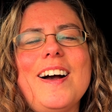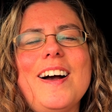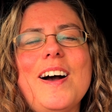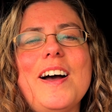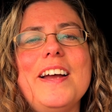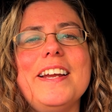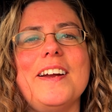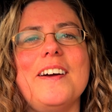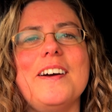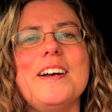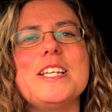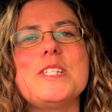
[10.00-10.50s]

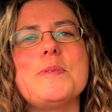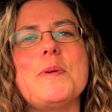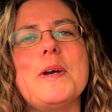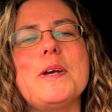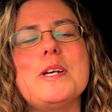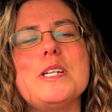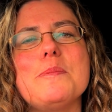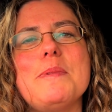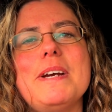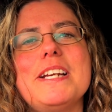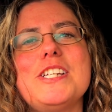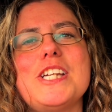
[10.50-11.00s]
Hi guys,
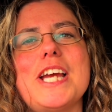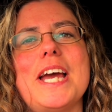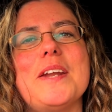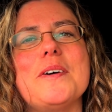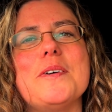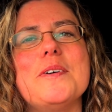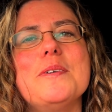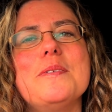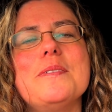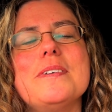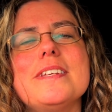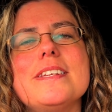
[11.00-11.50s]
welcome to my
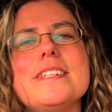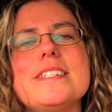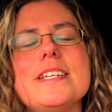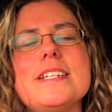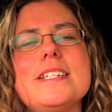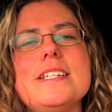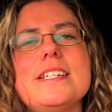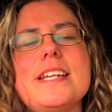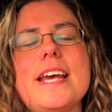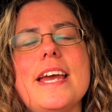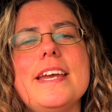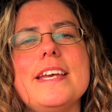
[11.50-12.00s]
channel. So
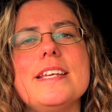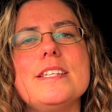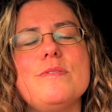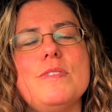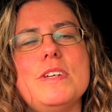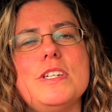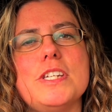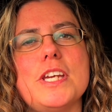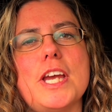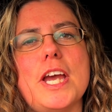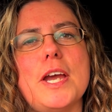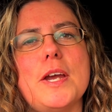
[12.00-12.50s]
today's
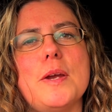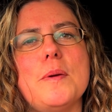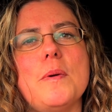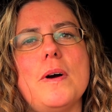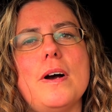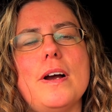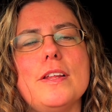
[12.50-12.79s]
video,